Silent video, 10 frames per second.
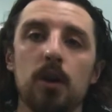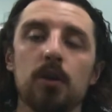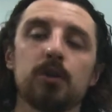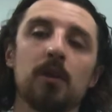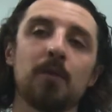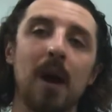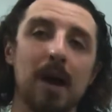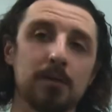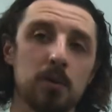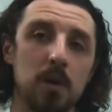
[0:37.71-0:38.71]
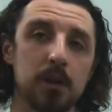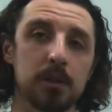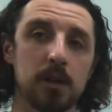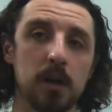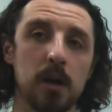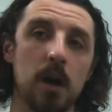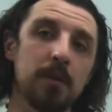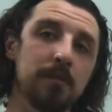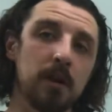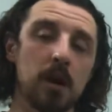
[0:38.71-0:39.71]
So if you have to watch the
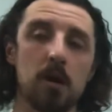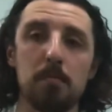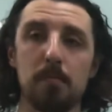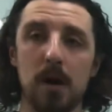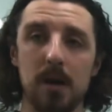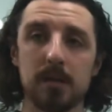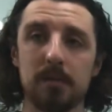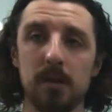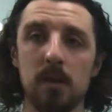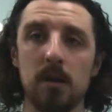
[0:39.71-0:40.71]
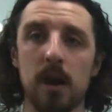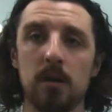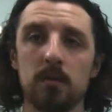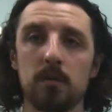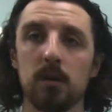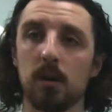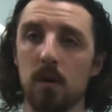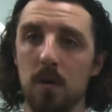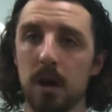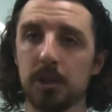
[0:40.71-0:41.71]
other video, pause the video now, go
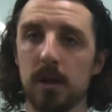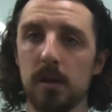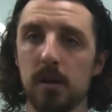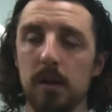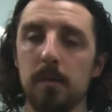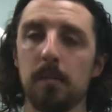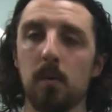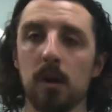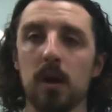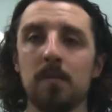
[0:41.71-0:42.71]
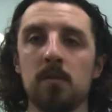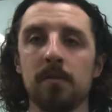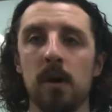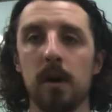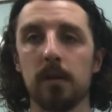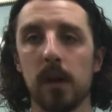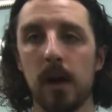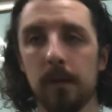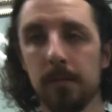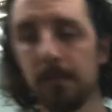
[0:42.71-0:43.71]
watch it, but we're going to move on, okay?